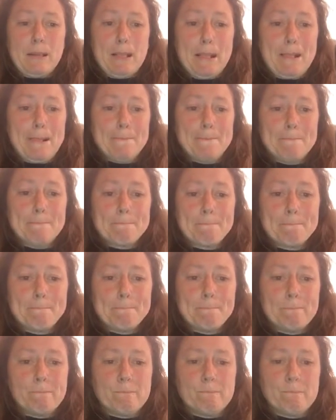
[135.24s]

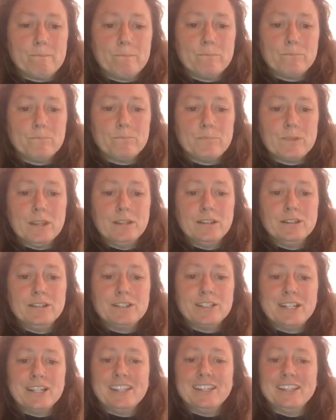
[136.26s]

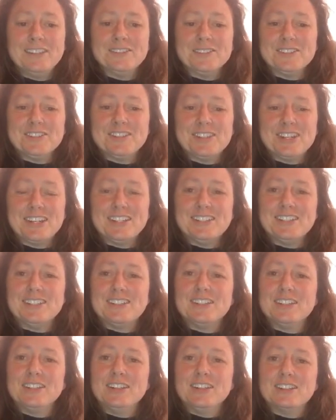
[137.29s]
Shaquille
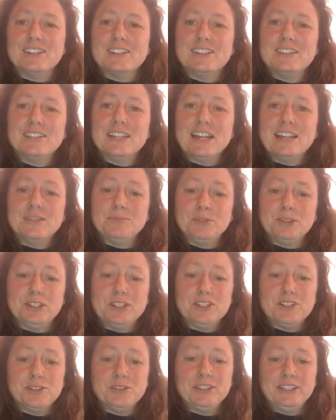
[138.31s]
suggests that the animal,
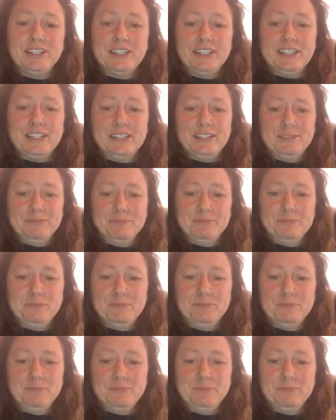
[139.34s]
a donkey,